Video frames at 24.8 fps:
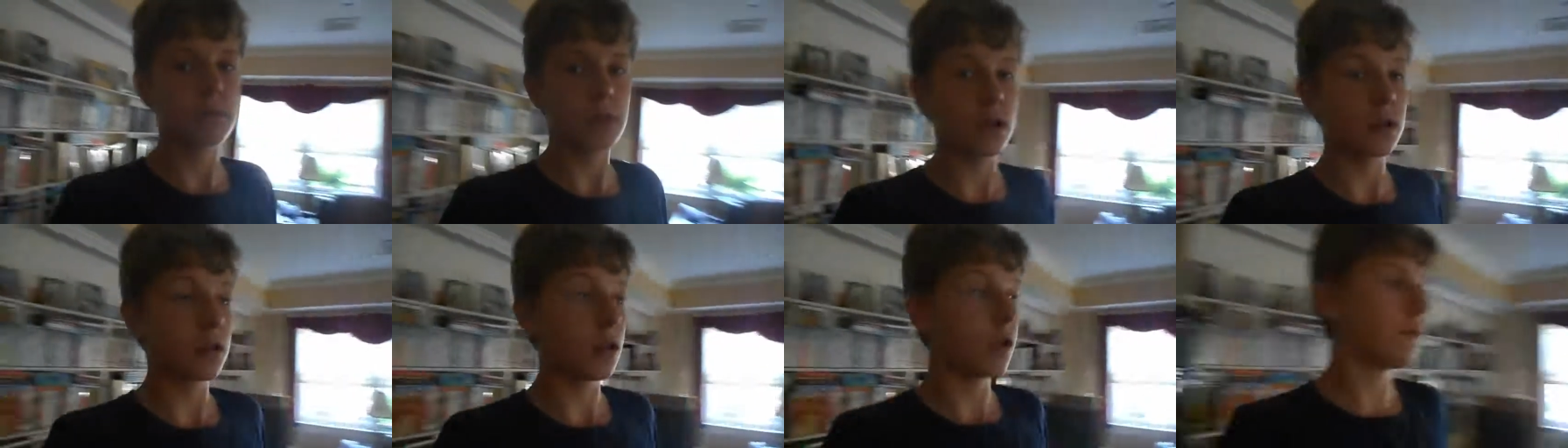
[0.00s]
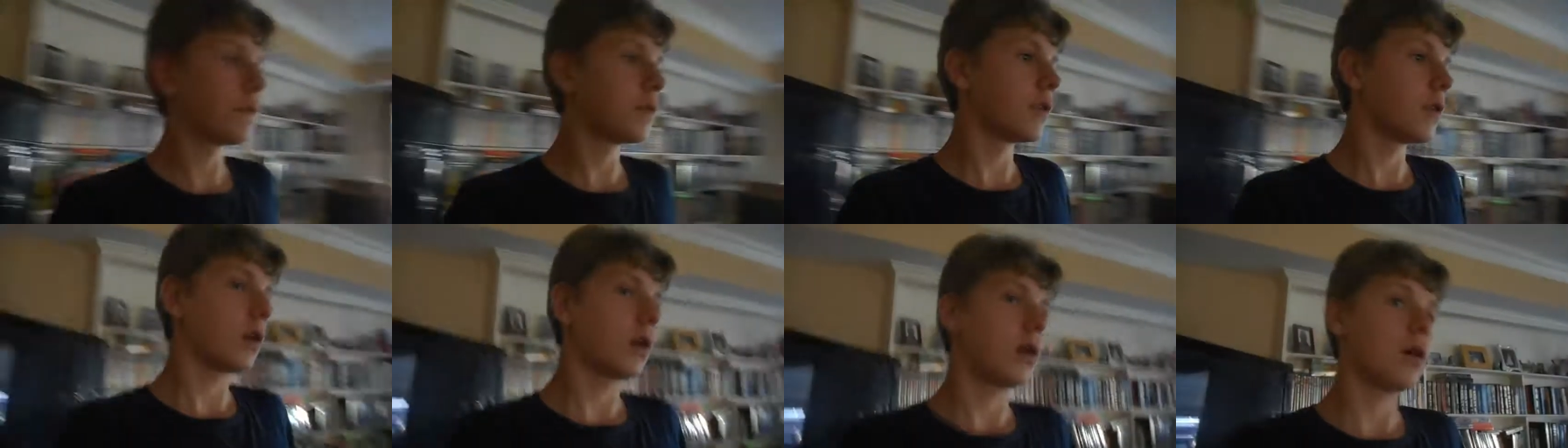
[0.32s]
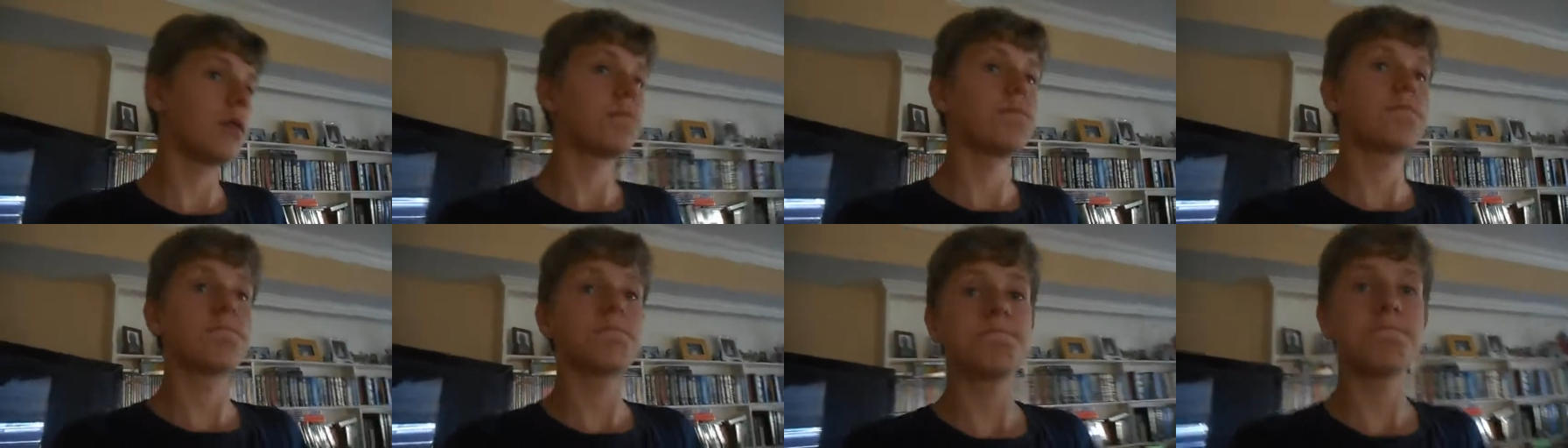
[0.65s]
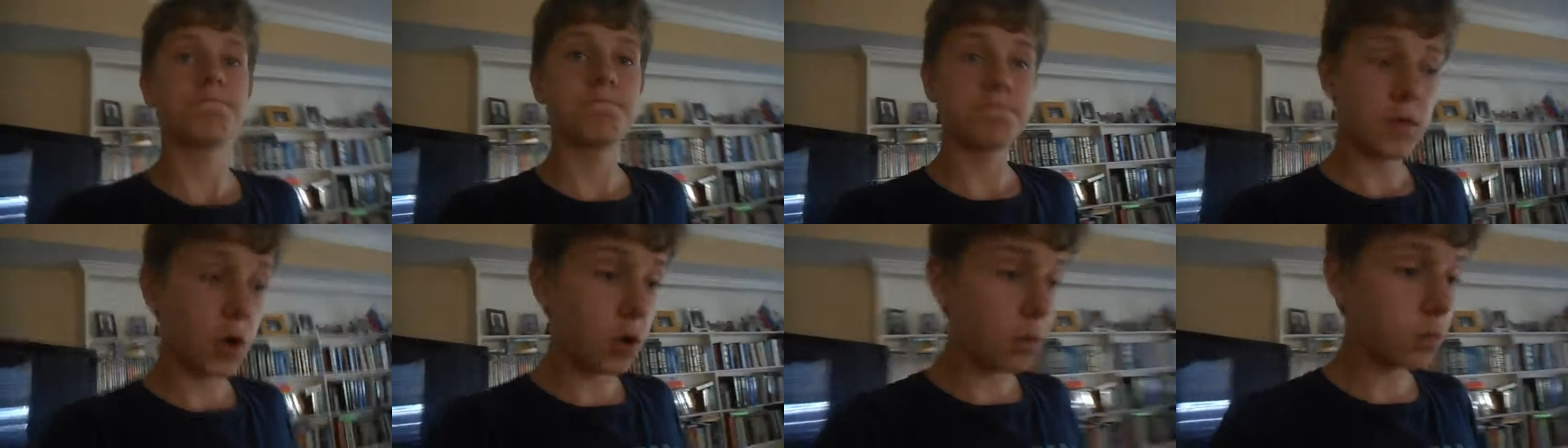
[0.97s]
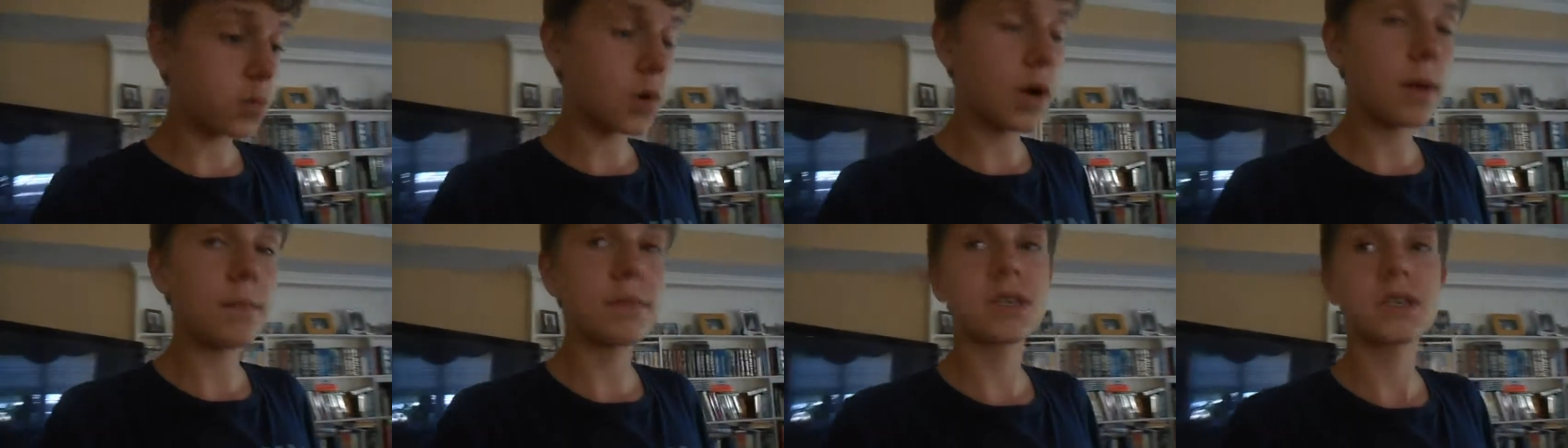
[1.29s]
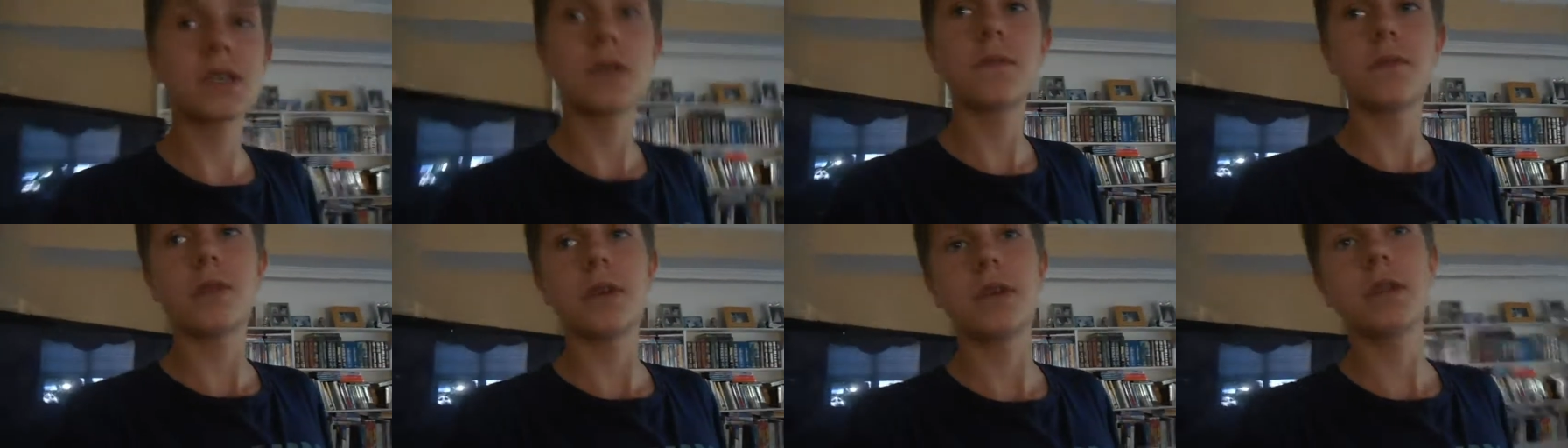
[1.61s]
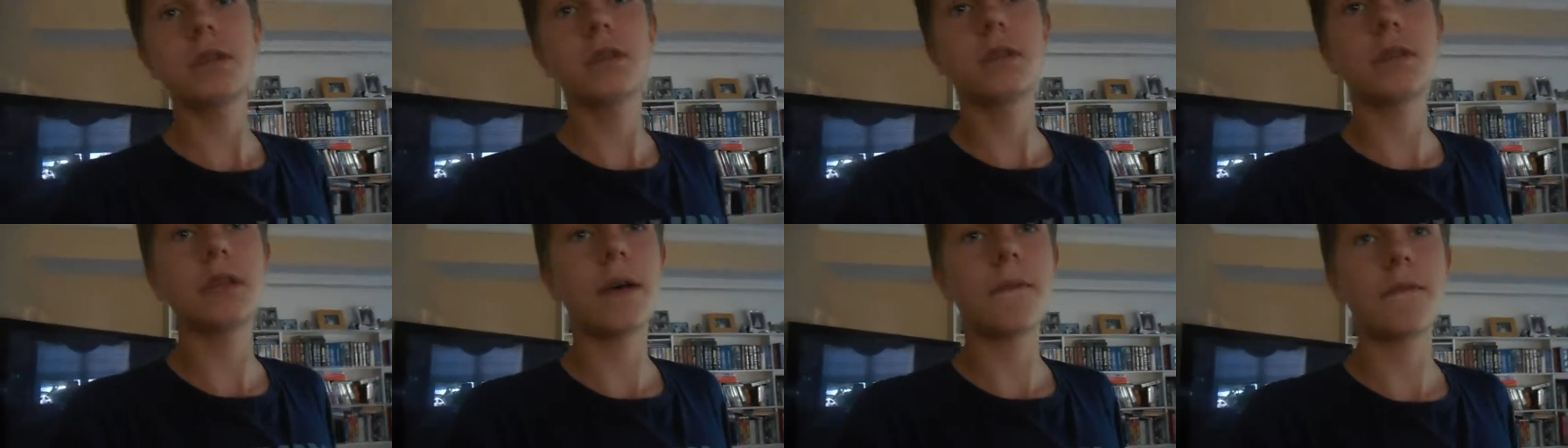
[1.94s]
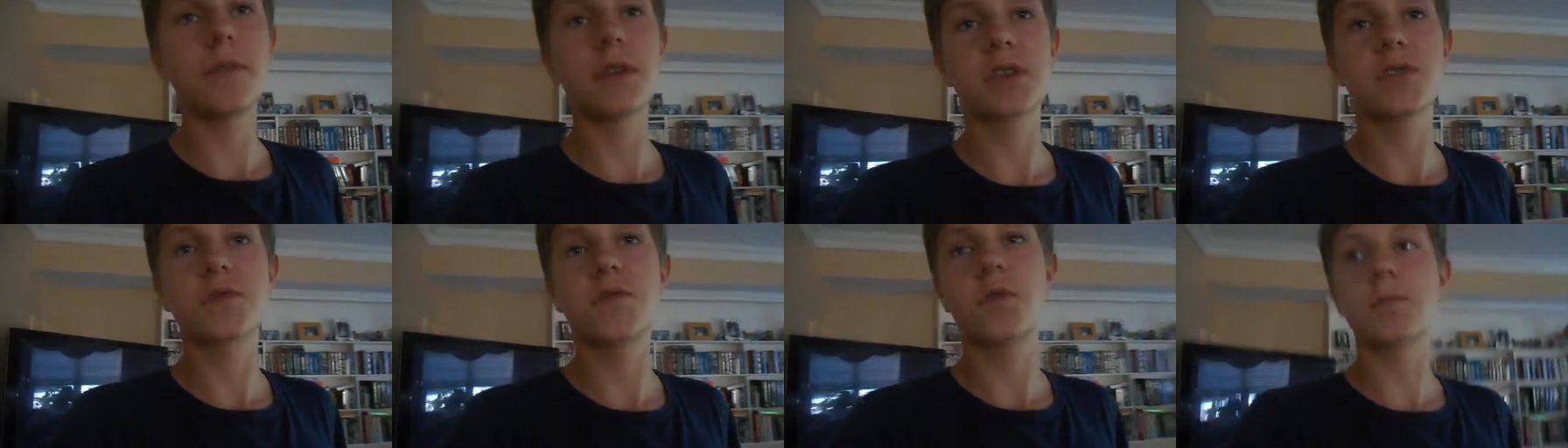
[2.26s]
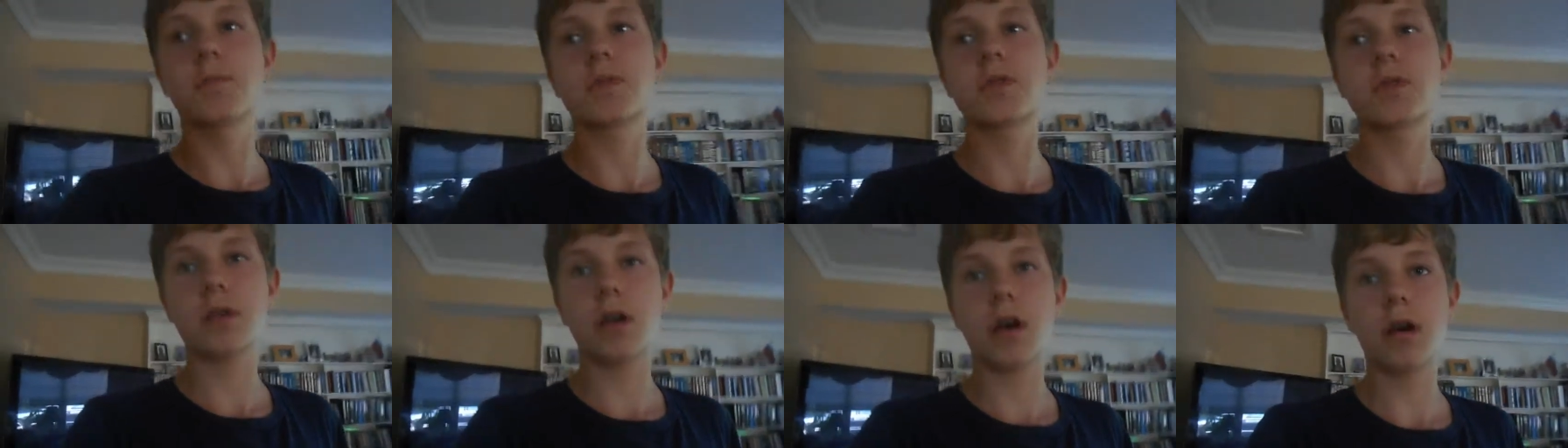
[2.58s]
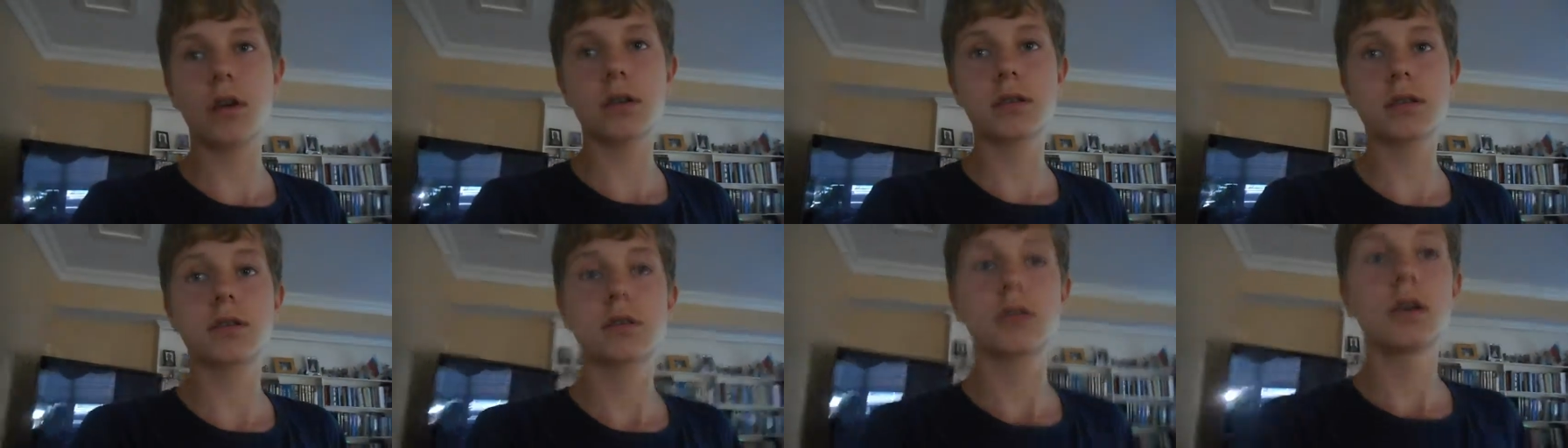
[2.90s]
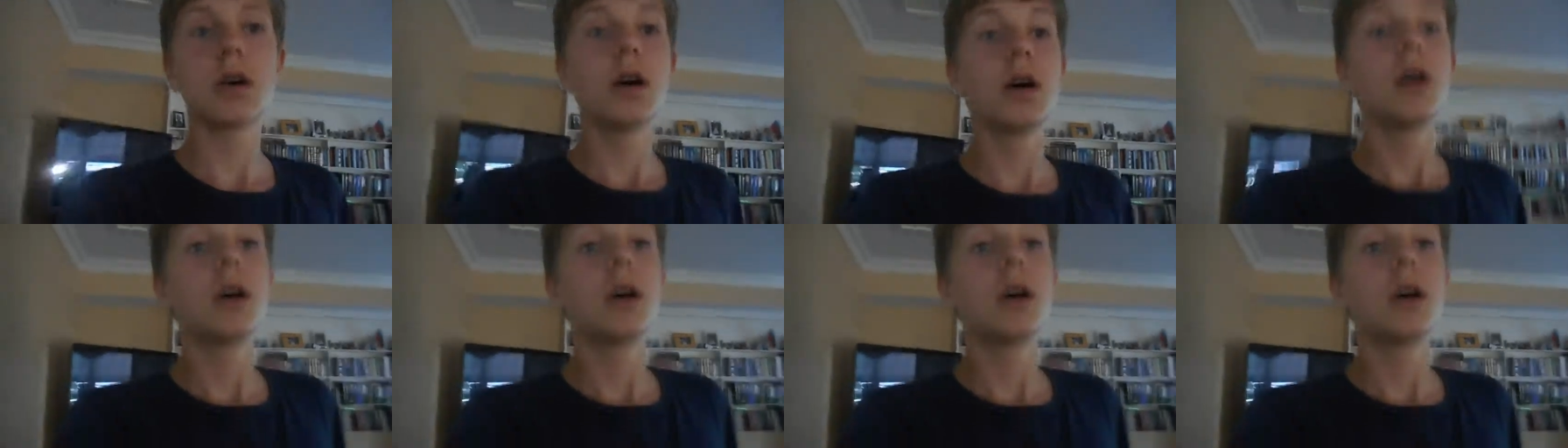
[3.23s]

I love the whole premise of it. Netflix film sucks.